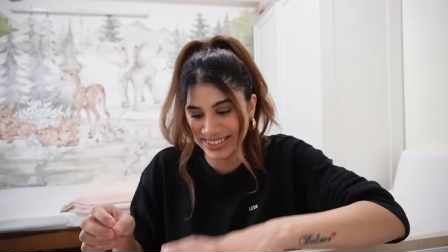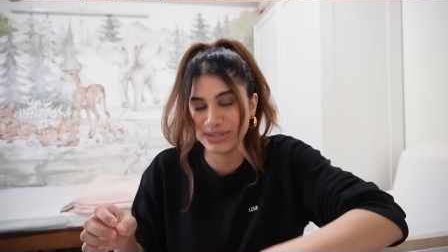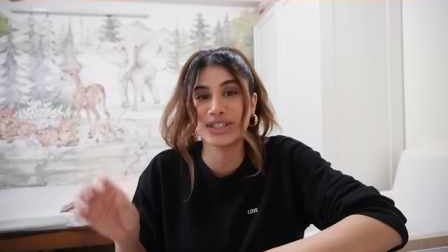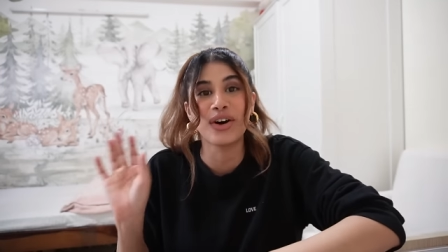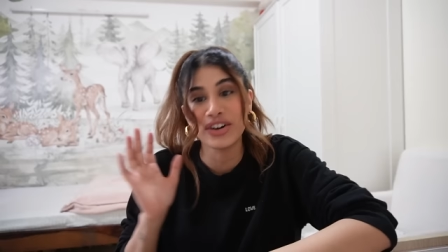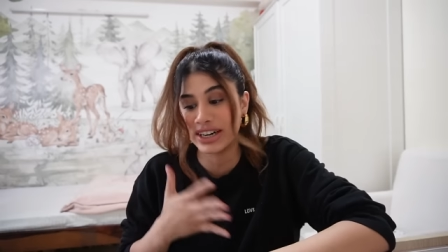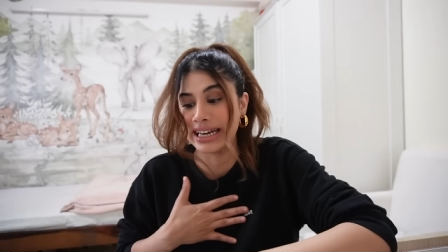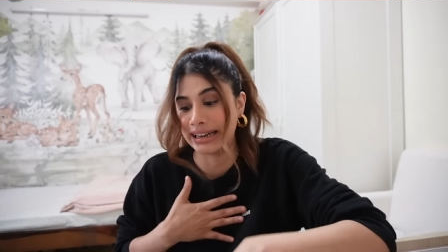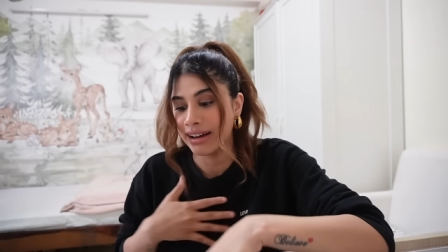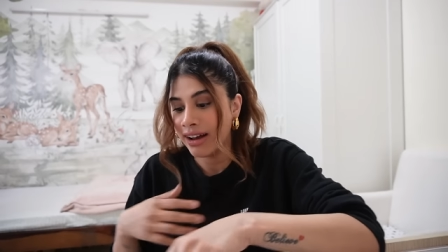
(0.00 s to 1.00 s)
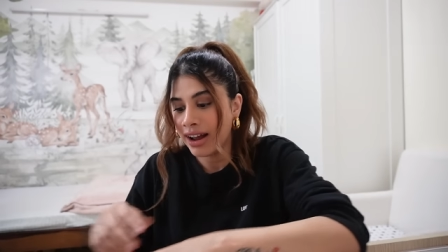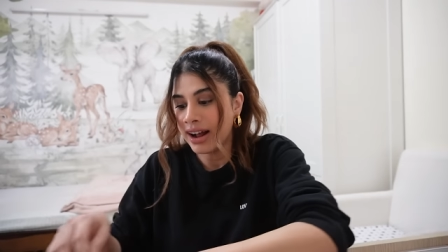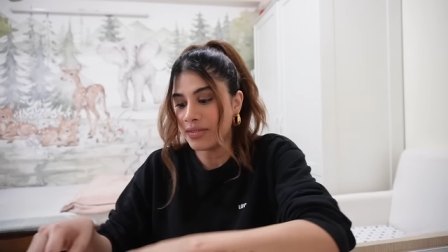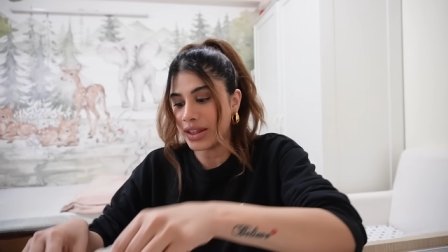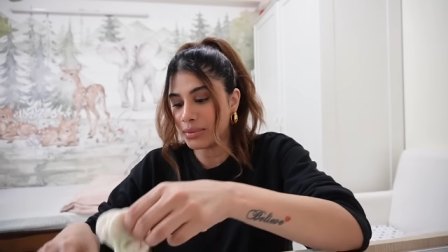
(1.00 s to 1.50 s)
I'm sorry.
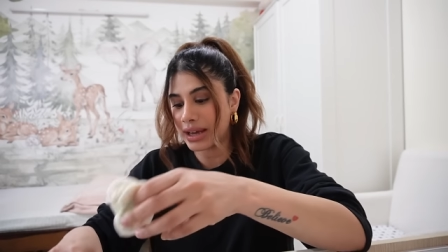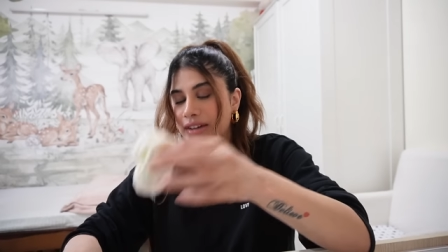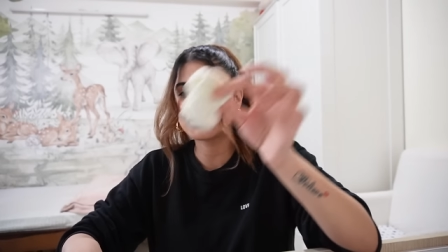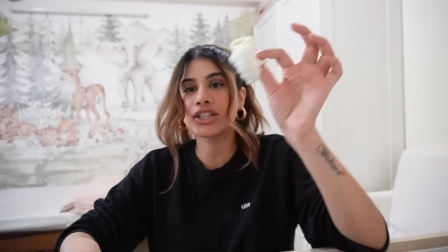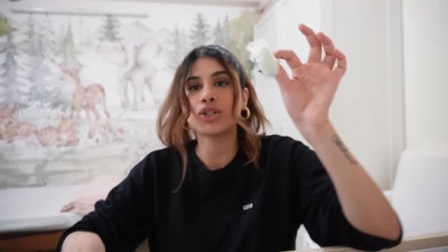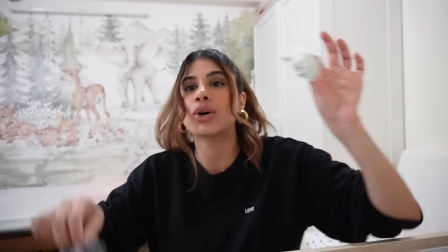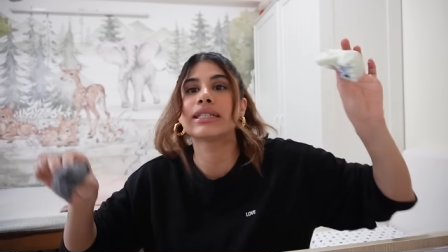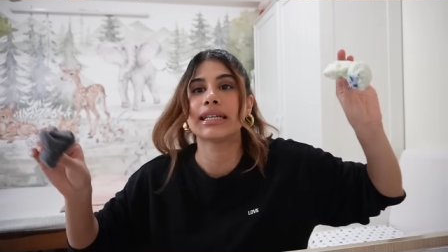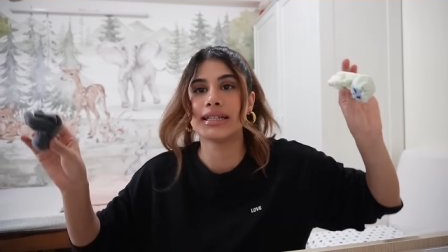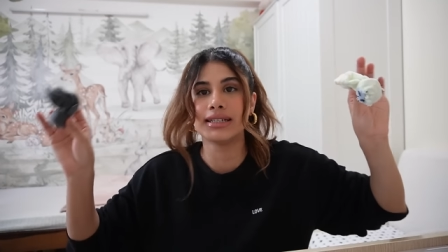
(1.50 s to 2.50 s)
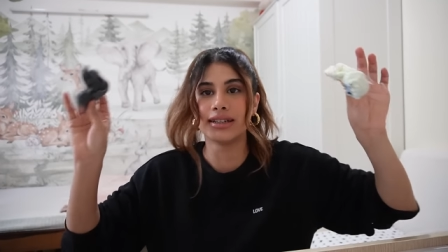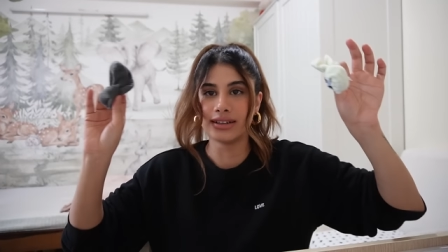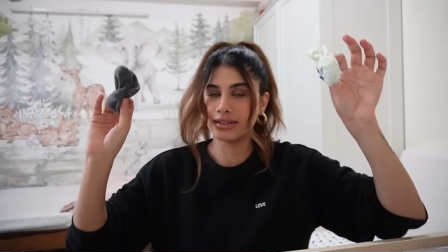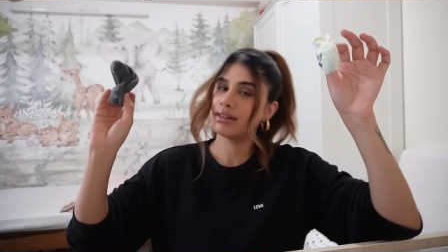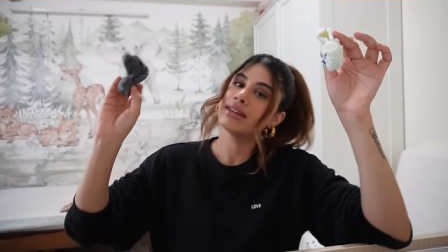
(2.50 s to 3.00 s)
Then we have sockses.
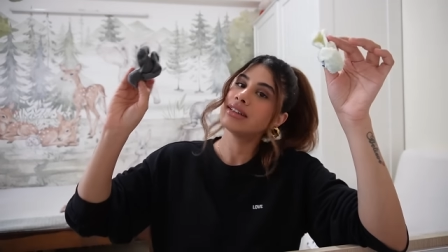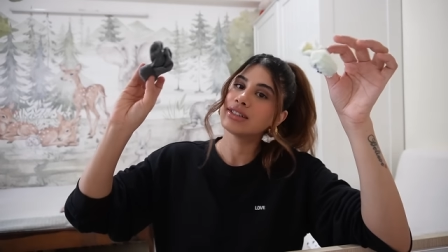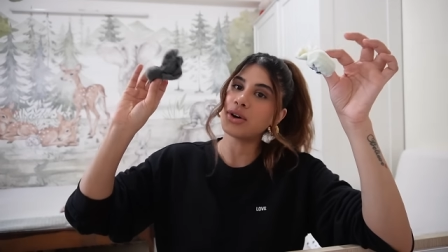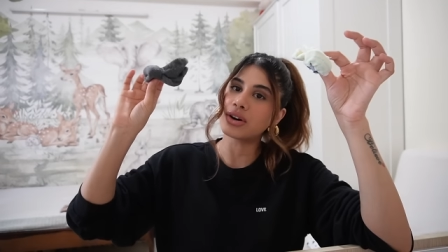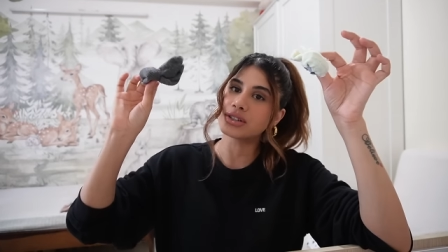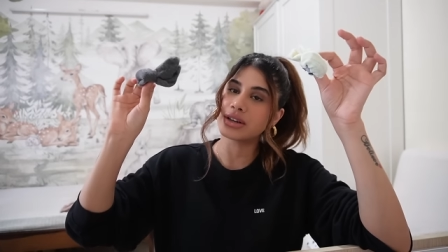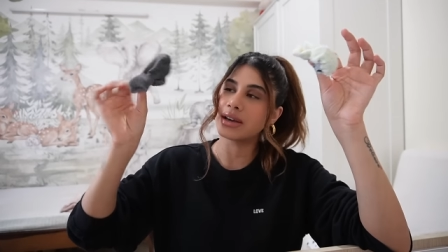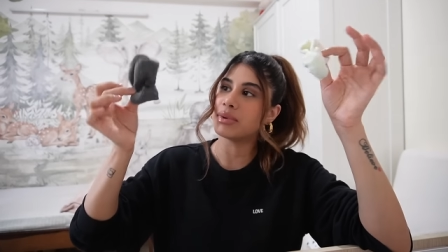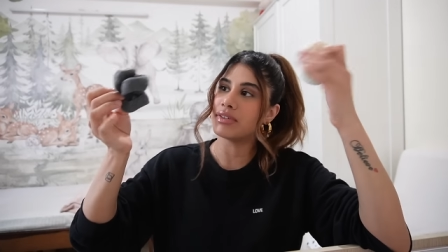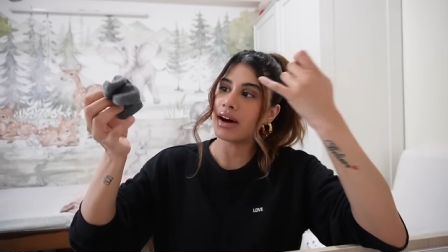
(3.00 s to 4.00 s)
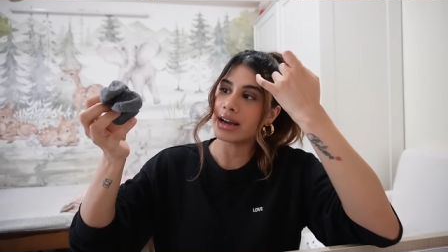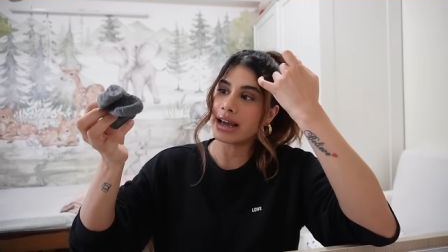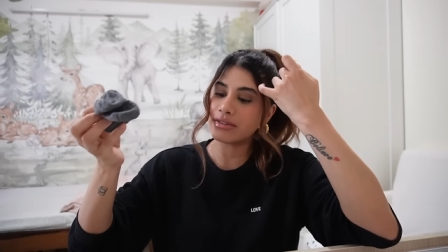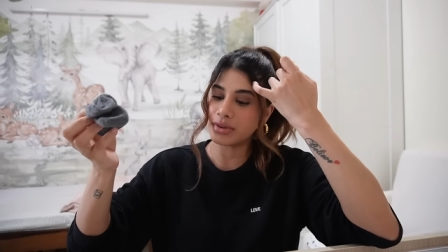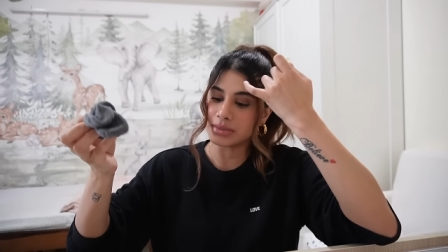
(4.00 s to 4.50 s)
Socks, okay, we have,
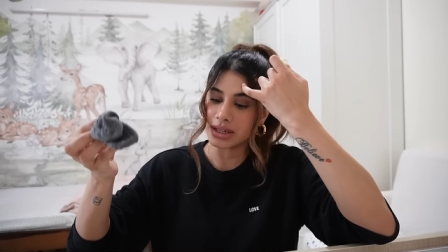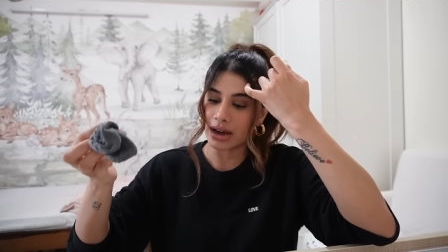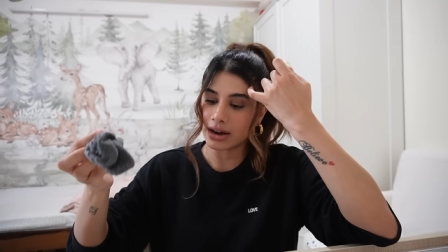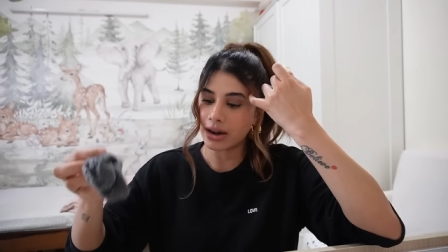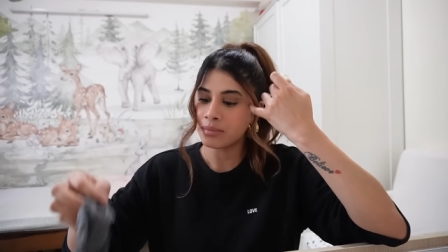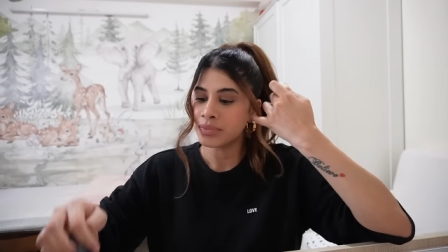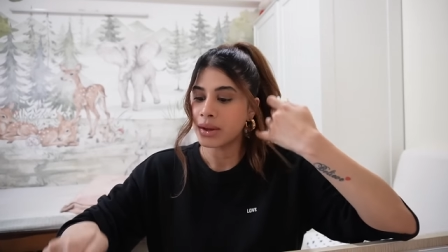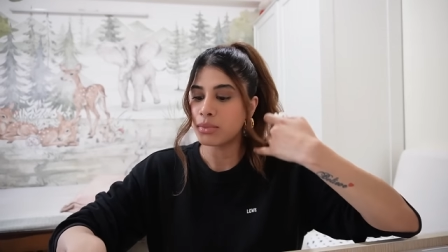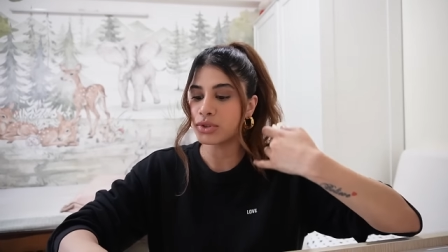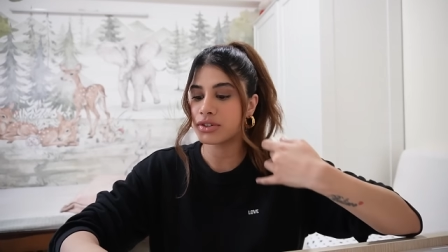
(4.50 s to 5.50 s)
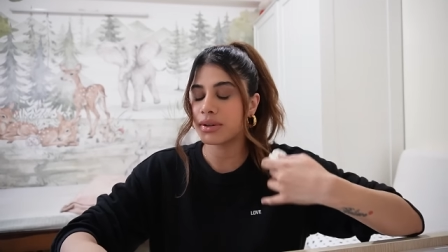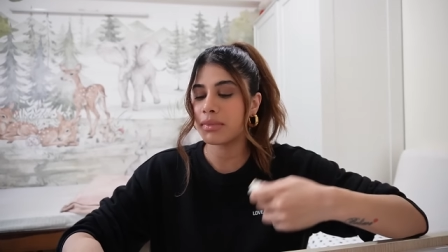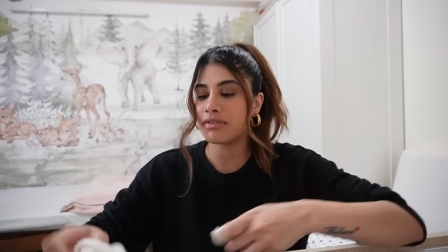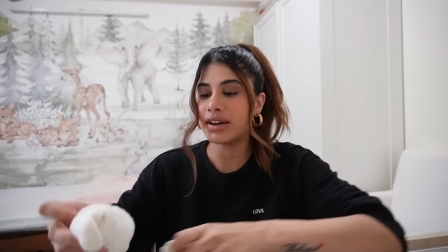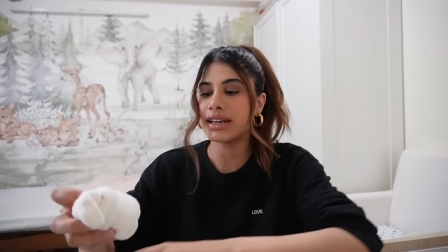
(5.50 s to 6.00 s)
again from Zara. Most of them
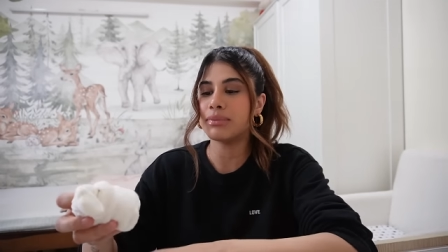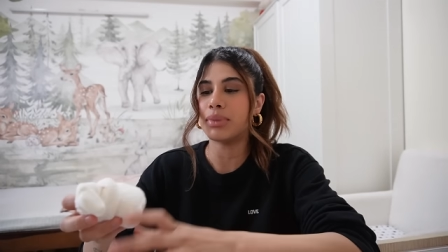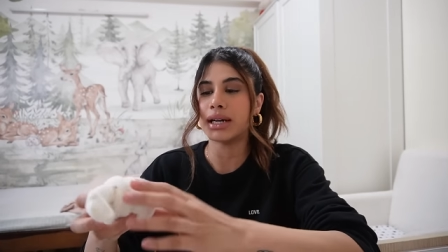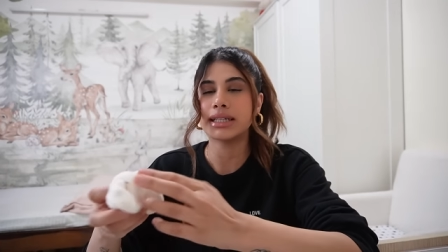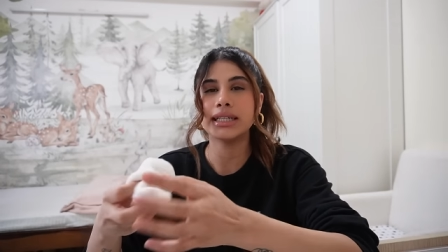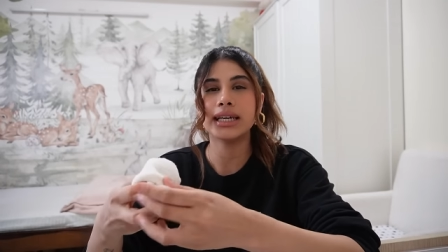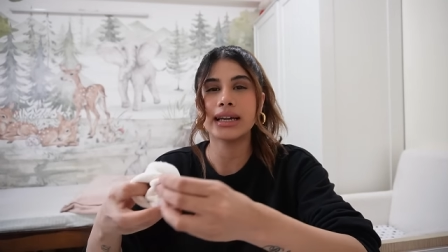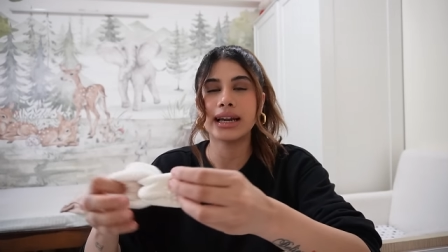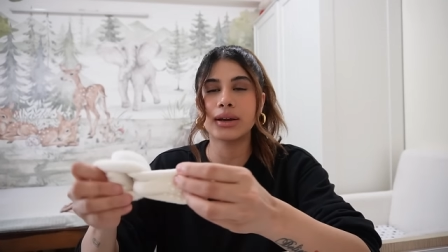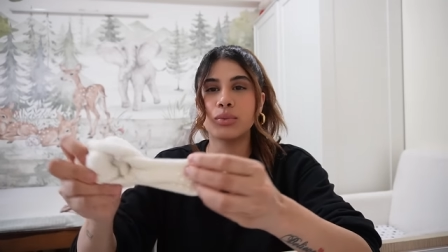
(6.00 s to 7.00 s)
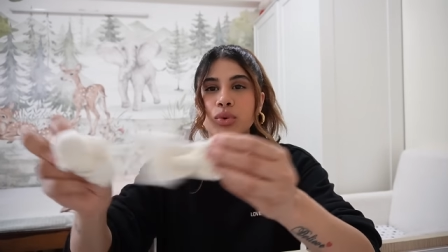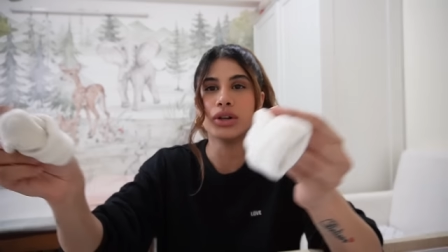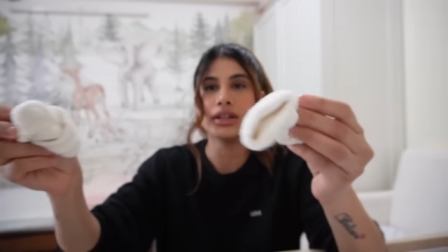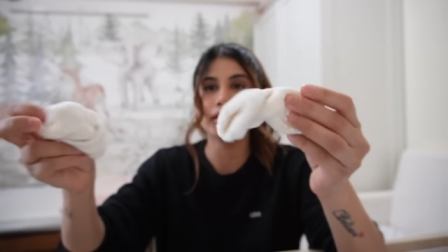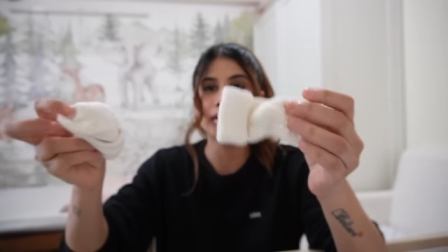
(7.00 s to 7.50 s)
are very bulky and like
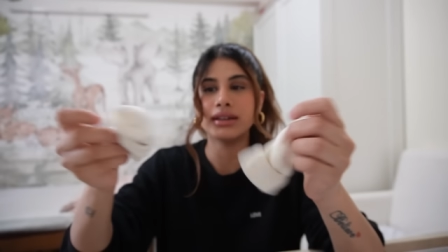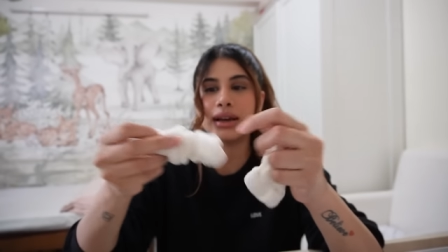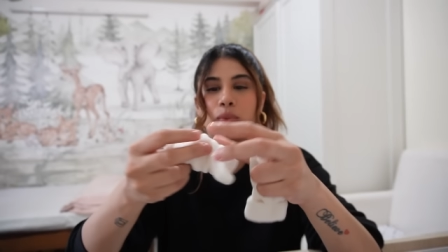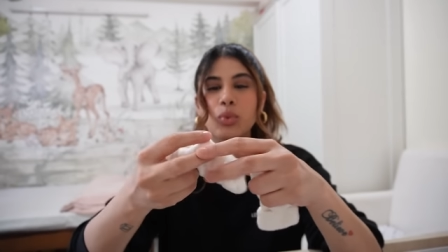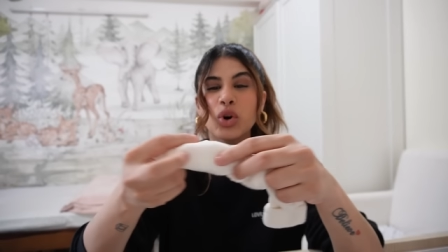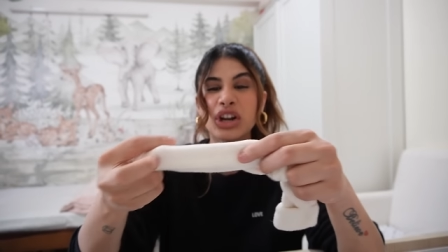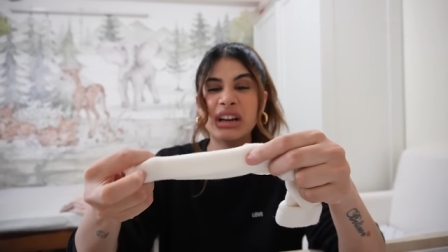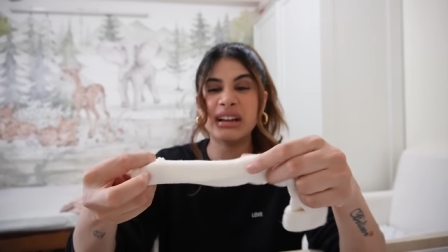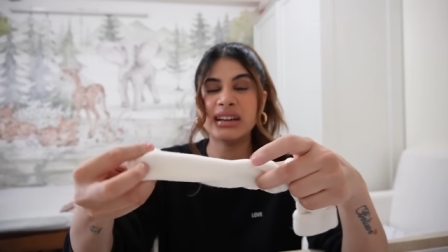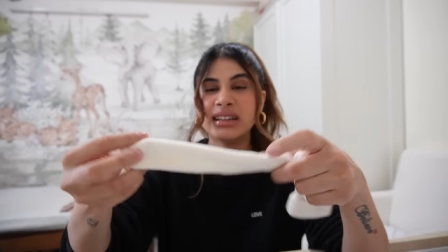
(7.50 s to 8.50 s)
woolen, like wool.